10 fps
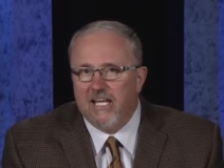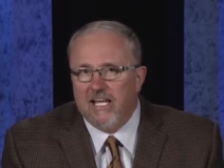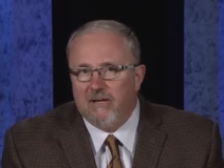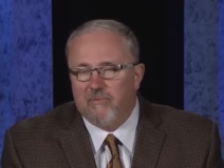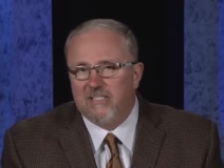
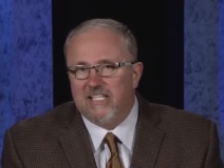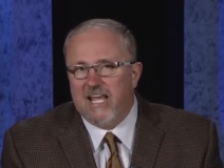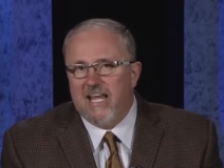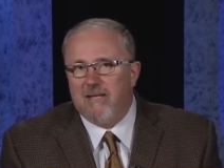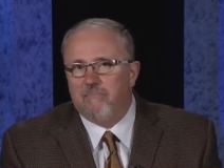It was
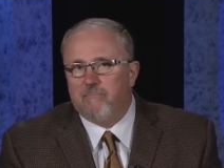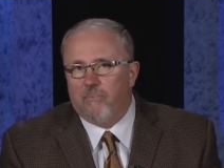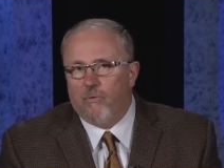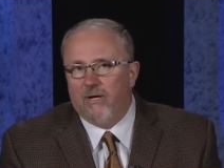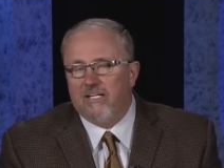
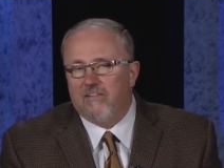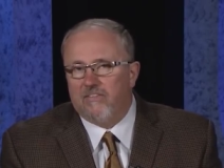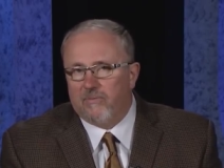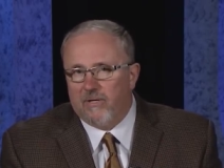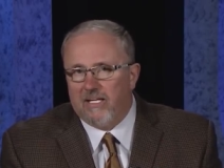
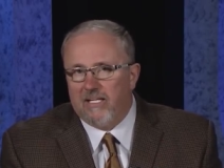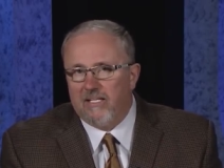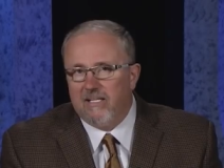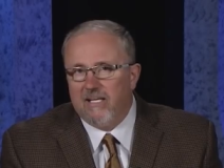8.3.